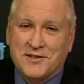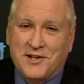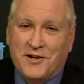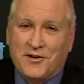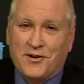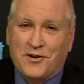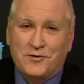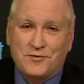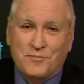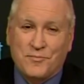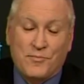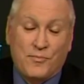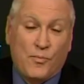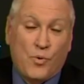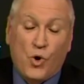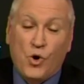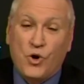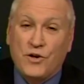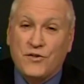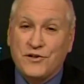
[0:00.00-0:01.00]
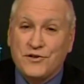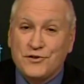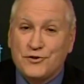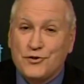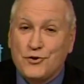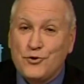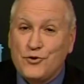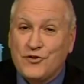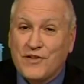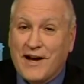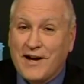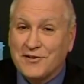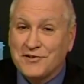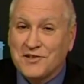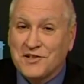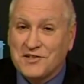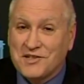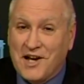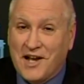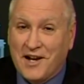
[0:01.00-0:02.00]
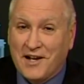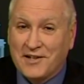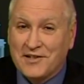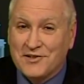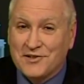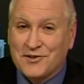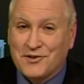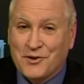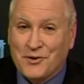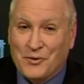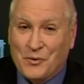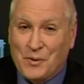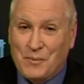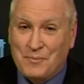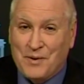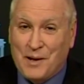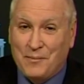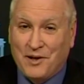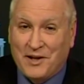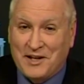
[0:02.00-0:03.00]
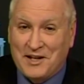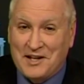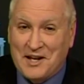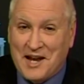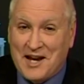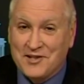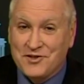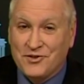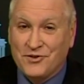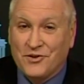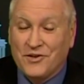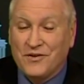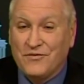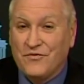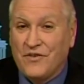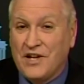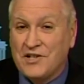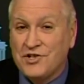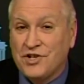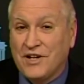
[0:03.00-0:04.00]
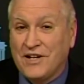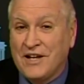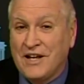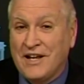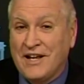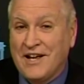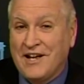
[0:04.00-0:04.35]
There are more than 2,000 delegates to the Republican National Convention.